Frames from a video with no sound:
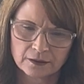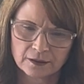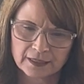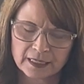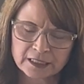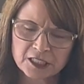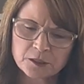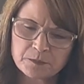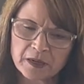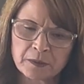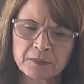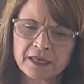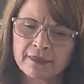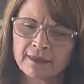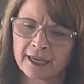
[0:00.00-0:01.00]
It just made
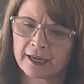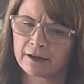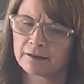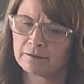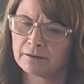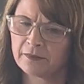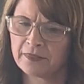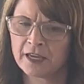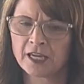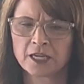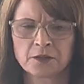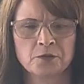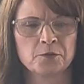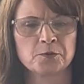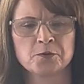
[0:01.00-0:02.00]
me
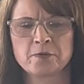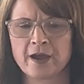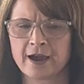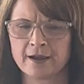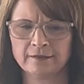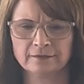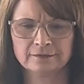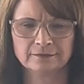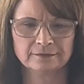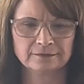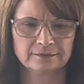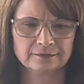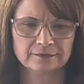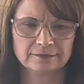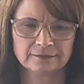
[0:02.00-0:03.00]
thinking through that.
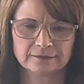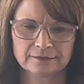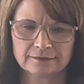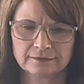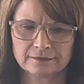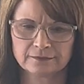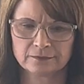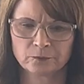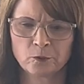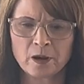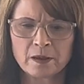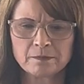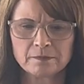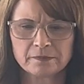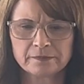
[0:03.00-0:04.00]

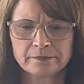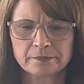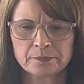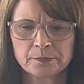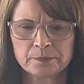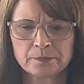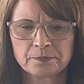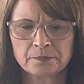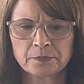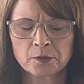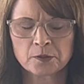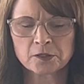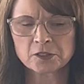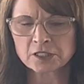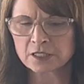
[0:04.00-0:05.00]
What
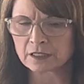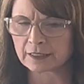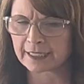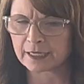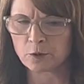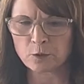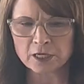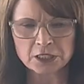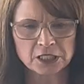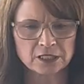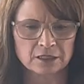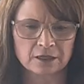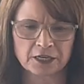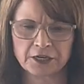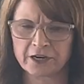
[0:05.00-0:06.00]
personally,
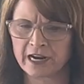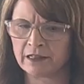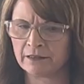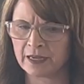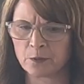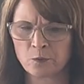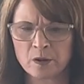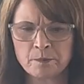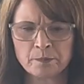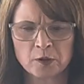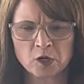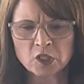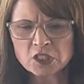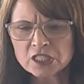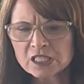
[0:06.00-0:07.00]
question on your outline, what
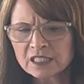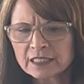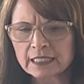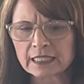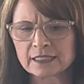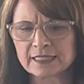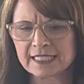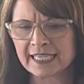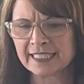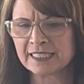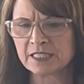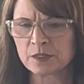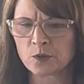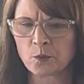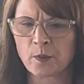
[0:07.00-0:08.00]
personally stands
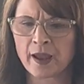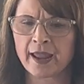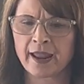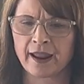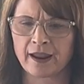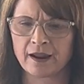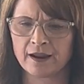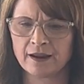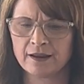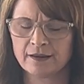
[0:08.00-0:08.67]
in the way